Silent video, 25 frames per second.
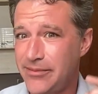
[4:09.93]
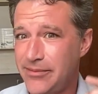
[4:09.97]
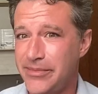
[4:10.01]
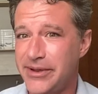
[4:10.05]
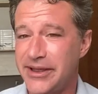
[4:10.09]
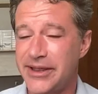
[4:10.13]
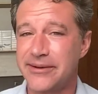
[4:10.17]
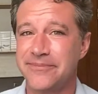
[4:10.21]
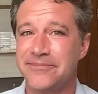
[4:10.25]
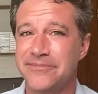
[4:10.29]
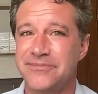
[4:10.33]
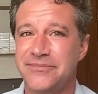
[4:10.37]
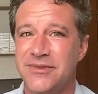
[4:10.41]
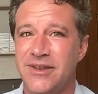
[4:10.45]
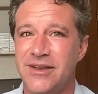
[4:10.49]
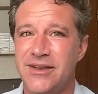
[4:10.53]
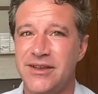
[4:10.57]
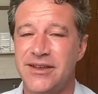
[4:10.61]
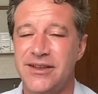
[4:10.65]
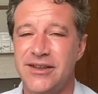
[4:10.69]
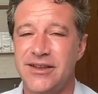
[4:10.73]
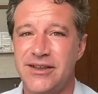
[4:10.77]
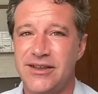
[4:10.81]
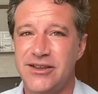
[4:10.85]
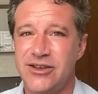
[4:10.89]
but
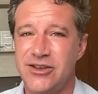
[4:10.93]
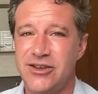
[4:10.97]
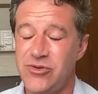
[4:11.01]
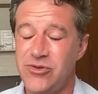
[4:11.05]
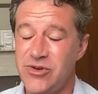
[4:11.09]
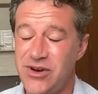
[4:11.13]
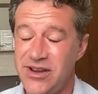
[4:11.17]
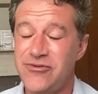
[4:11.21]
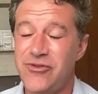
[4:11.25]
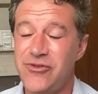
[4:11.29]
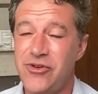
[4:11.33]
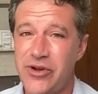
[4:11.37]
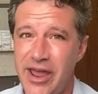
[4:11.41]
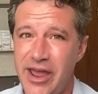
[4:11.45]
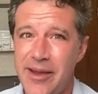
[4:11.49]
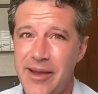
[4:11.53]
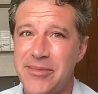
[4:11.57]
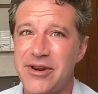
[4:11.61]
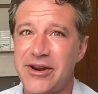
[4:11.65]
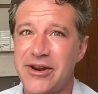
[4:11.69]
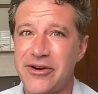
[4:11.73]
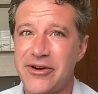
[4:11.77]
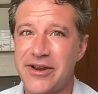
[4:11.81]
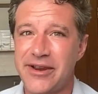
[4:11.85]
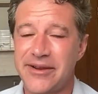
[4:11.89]
you need
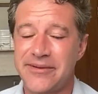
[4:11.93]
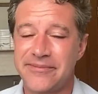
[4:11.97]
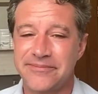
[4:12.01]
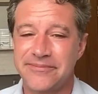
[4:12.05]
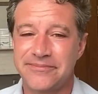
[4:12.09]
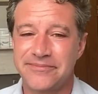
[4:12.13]
vocabulary.